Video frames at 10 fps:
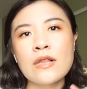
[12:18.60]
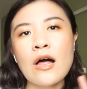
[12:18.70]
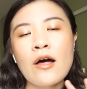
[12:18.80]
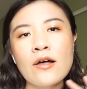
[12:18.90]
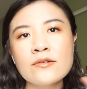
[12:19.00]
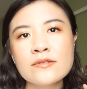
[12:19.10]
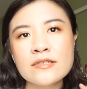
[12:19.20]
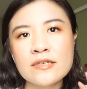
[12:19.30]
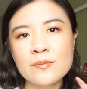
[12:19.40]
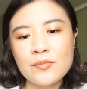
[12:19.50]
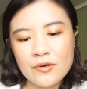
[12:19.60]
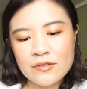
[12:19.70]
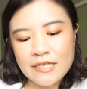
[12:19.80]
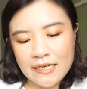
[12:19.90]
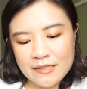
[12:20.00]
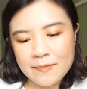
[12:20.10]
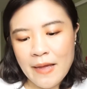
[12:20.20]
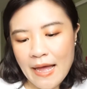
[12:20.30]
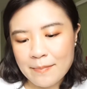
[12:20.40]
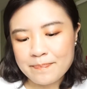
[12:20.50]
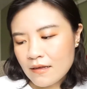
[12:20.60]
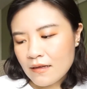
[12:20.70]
On the project pan,